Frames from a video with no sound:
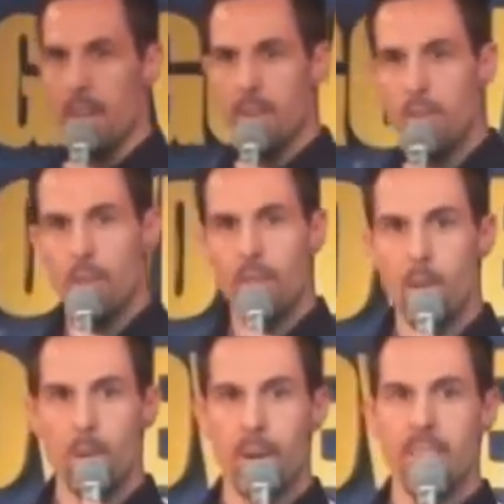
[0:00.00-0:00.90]
and the
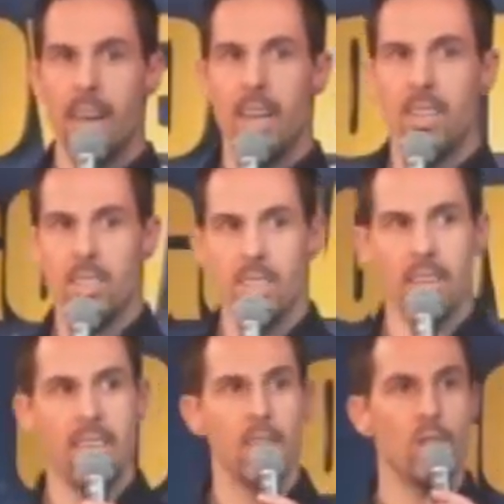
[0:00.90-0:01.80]
thing about my dad is
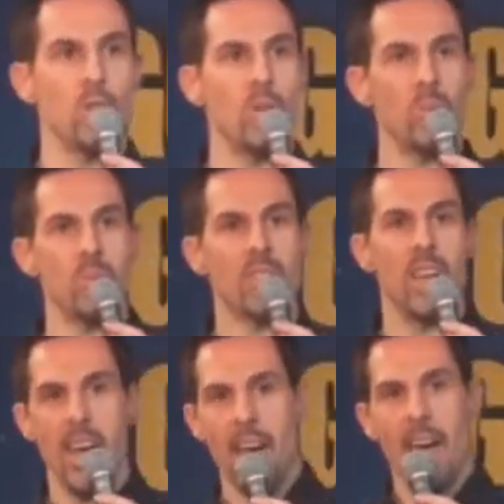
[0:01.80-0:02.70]
that he
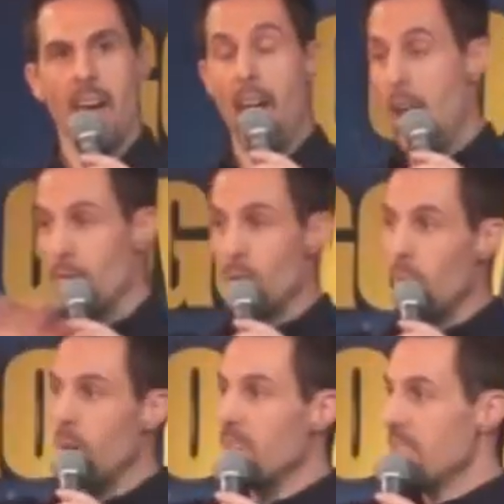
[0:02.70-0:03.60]
assumes
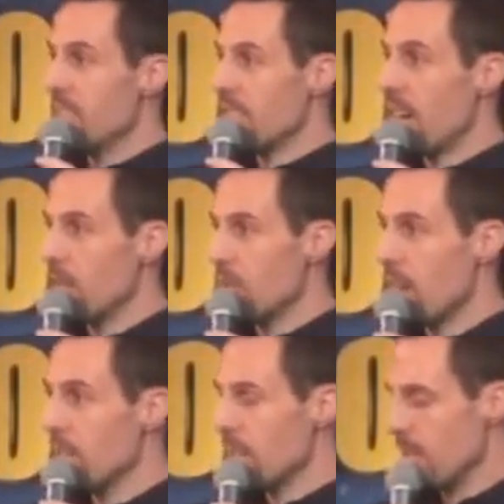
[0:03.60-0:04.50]
everyone is a
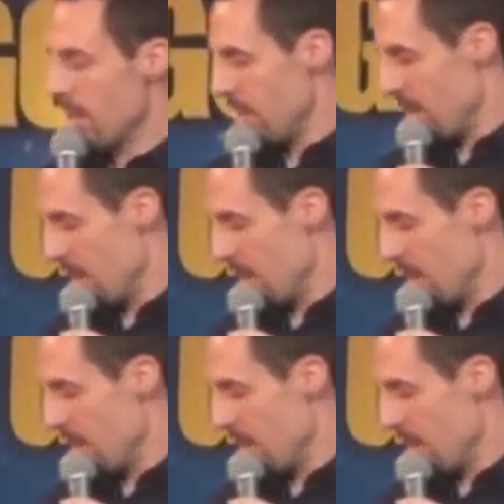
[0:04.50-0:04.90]
contractor.